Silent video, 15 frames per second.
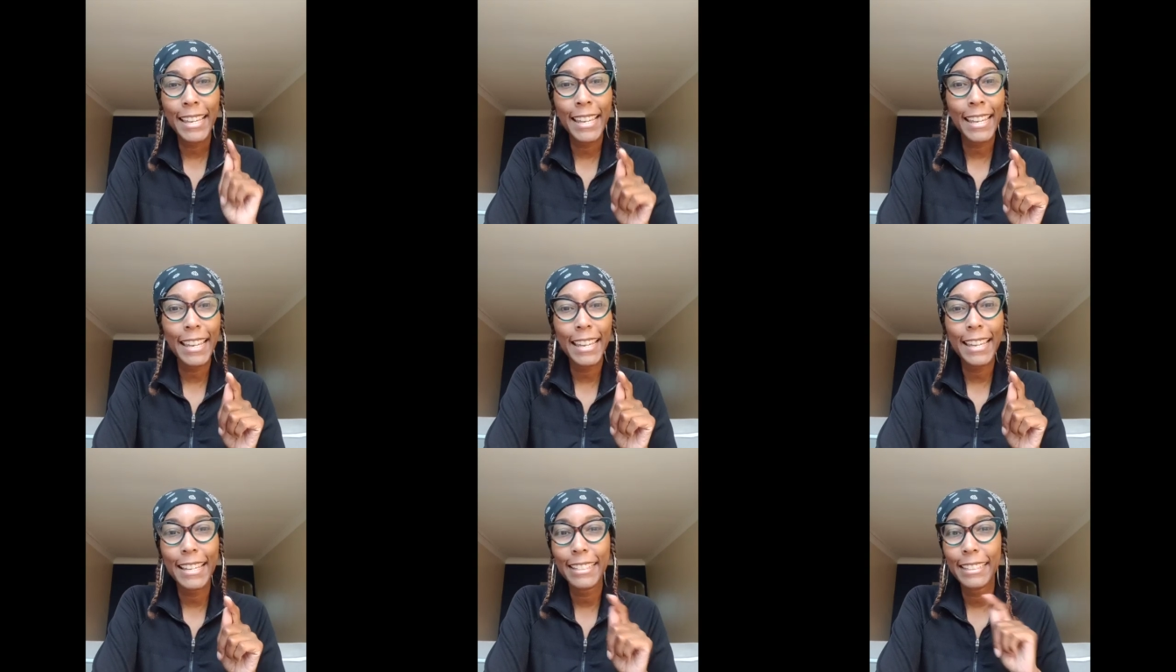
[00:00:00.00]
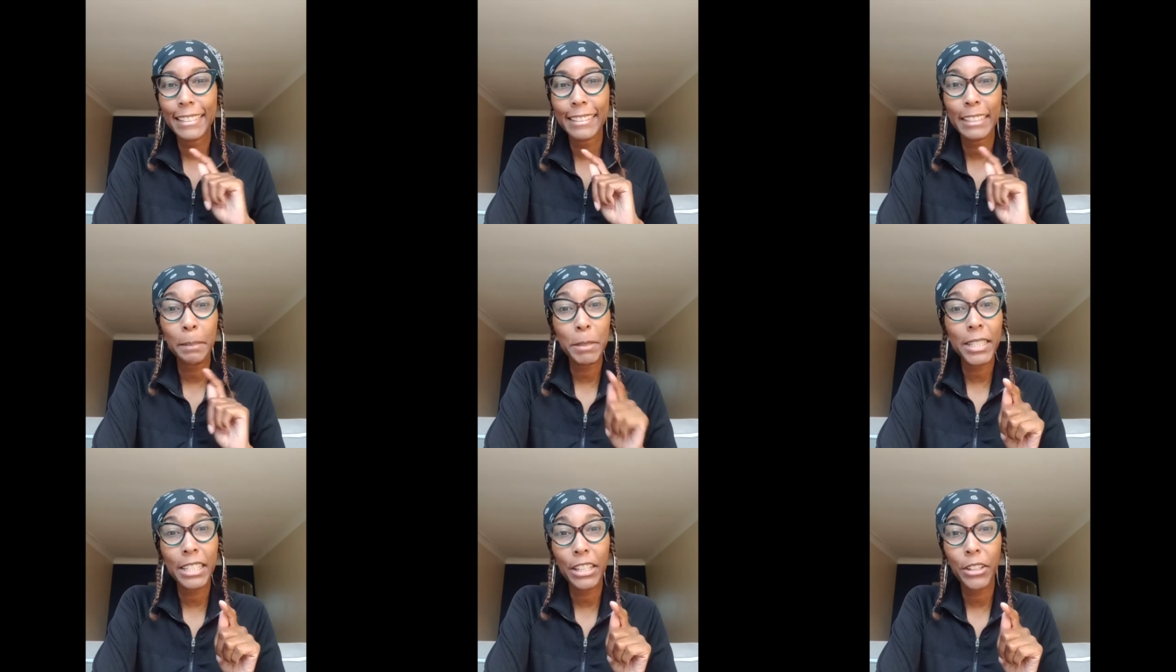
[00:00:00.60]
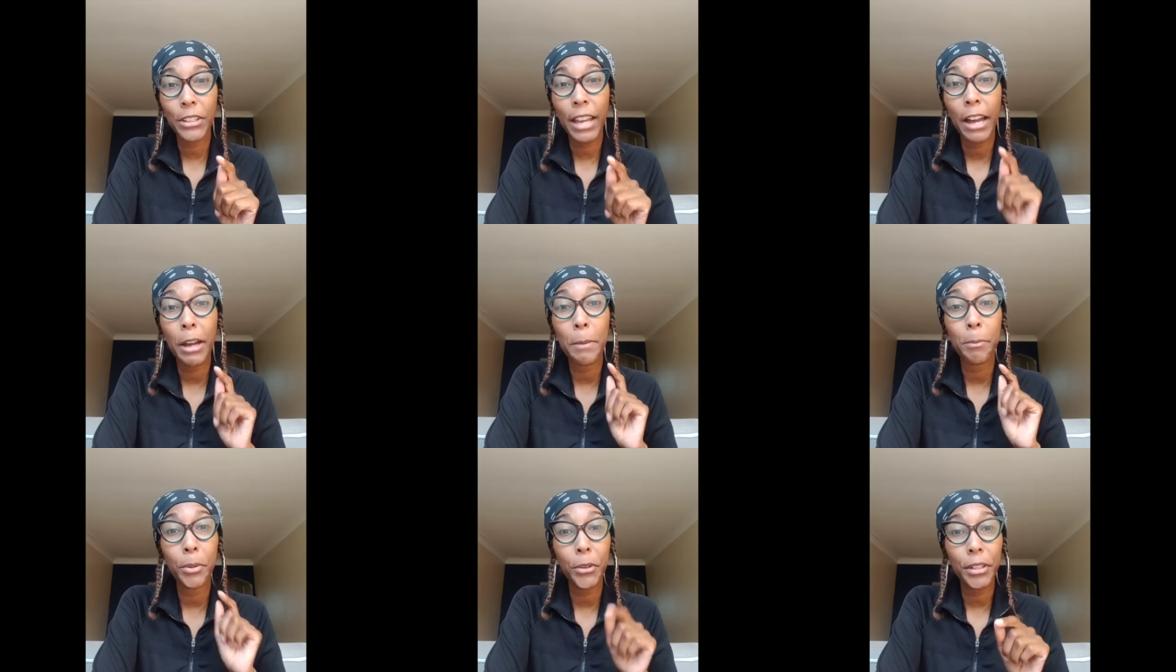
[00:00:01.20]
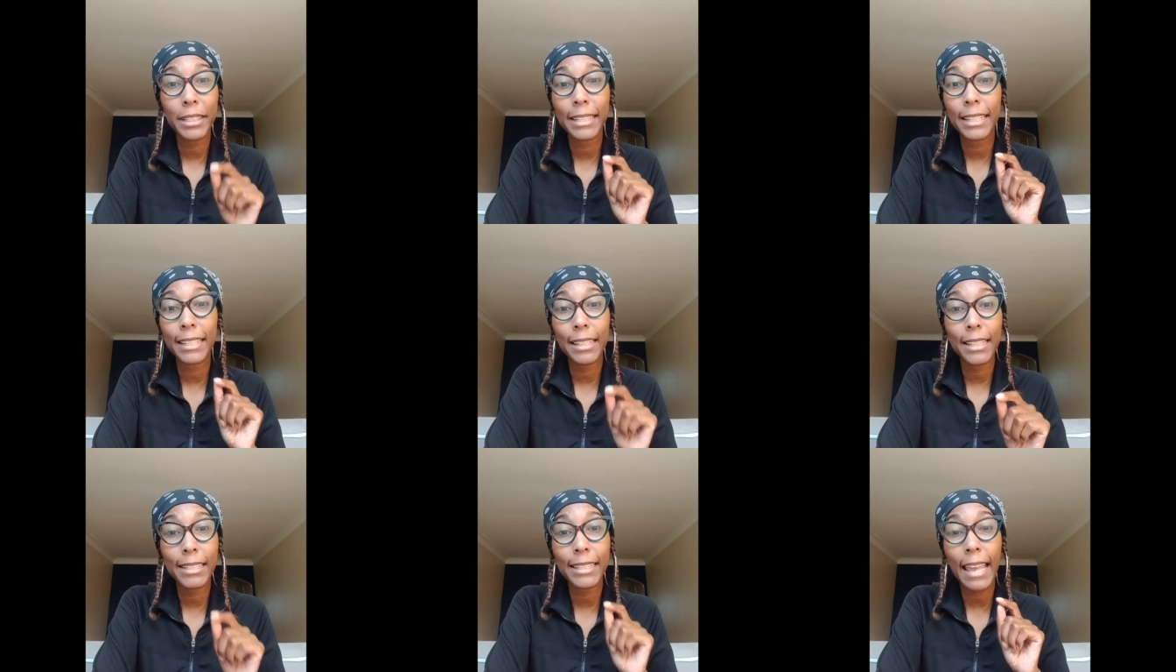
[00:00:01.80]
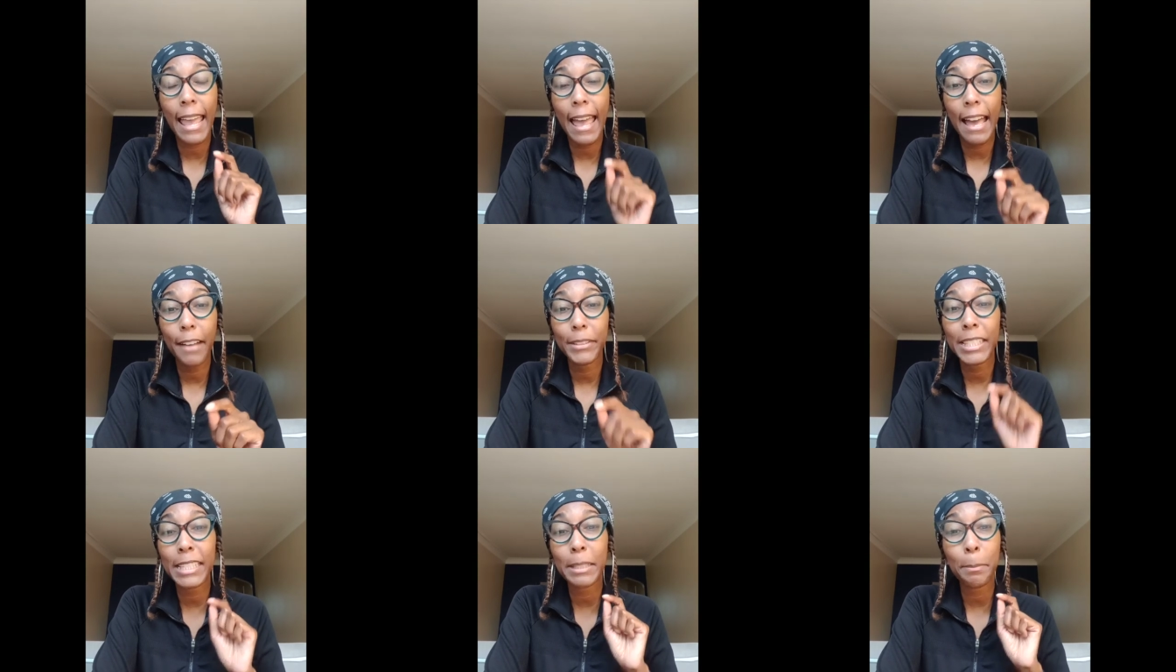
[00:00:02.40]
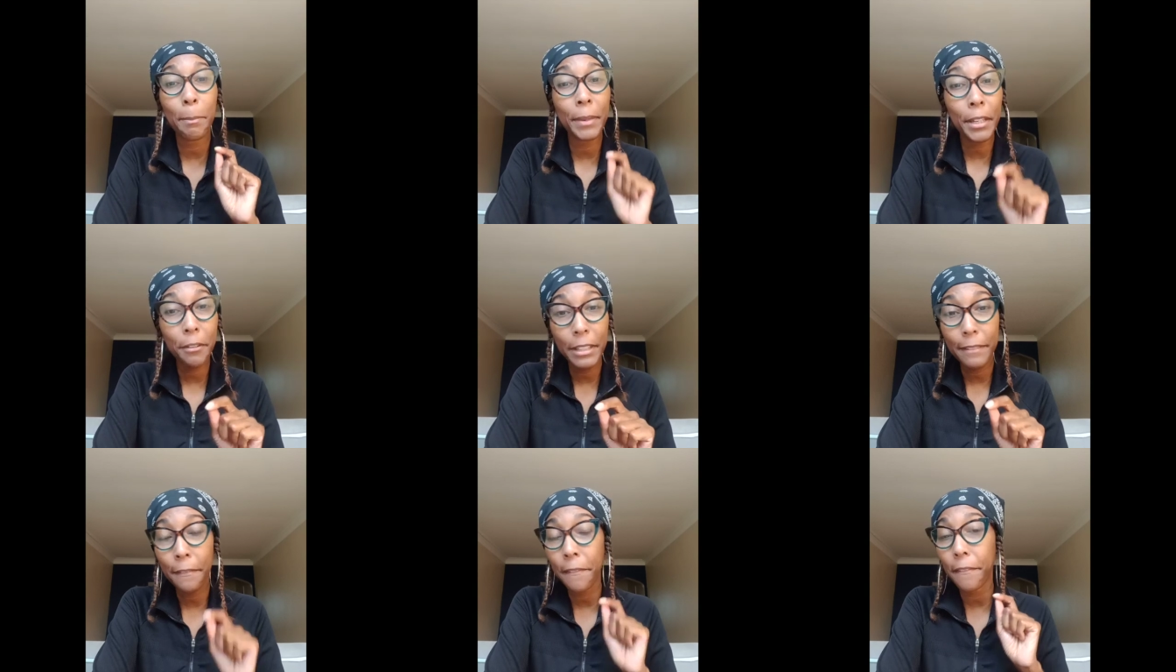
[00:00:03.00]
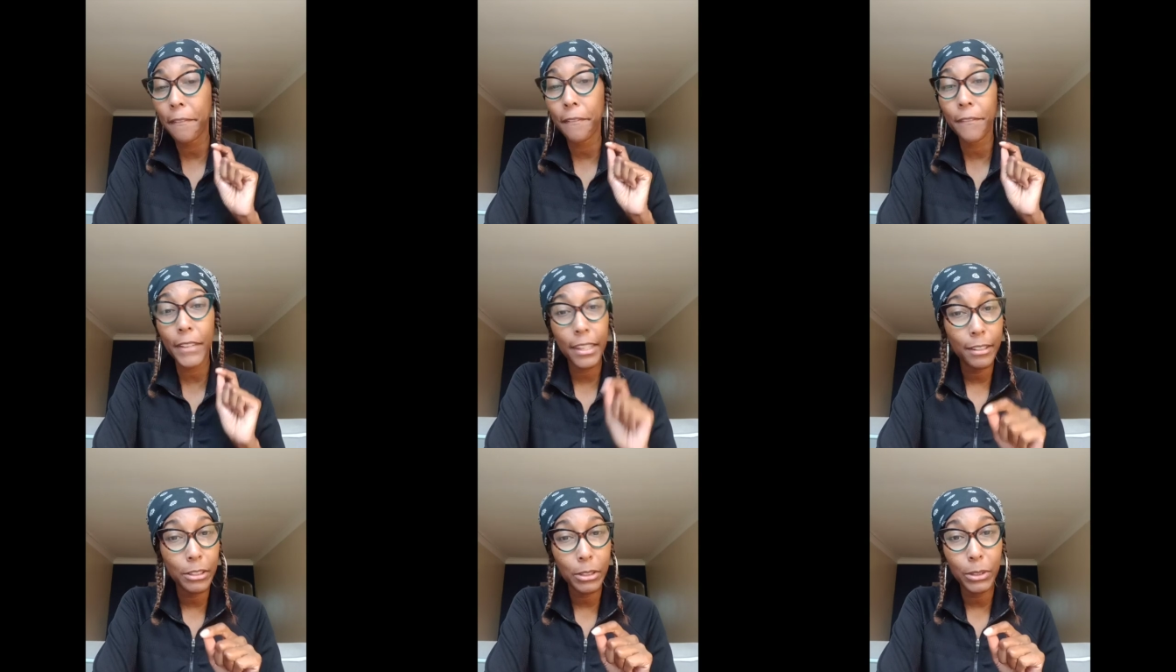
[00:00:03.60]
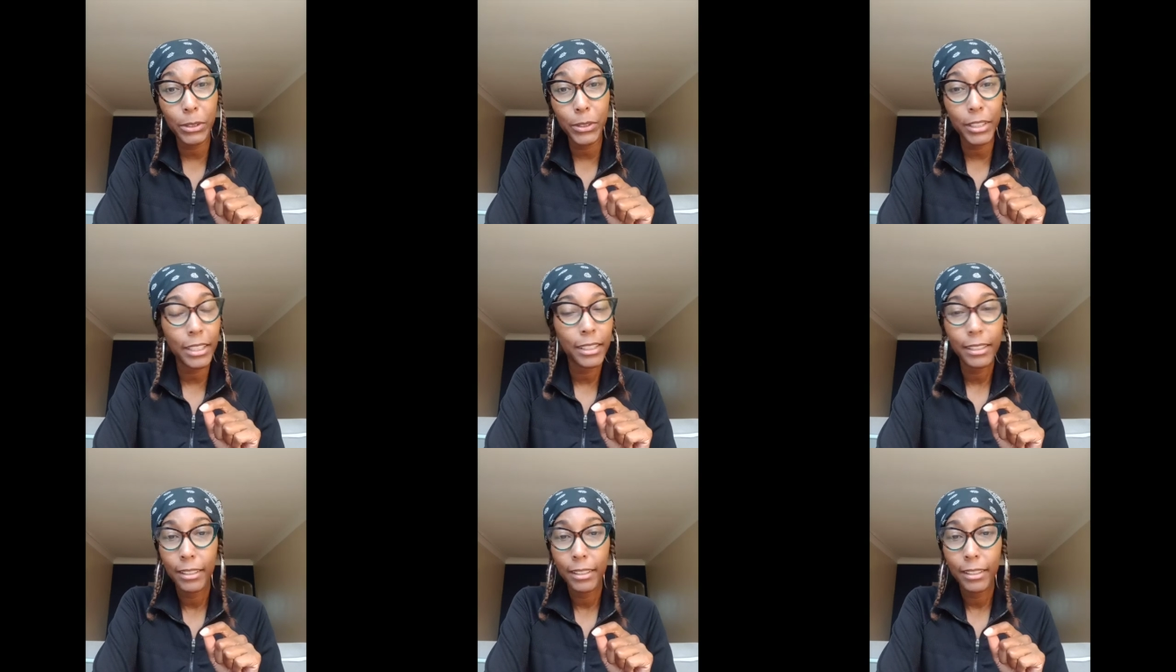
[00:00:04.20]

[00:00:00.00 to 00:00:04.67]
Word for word: and let me tell you how important it is to have spirit filled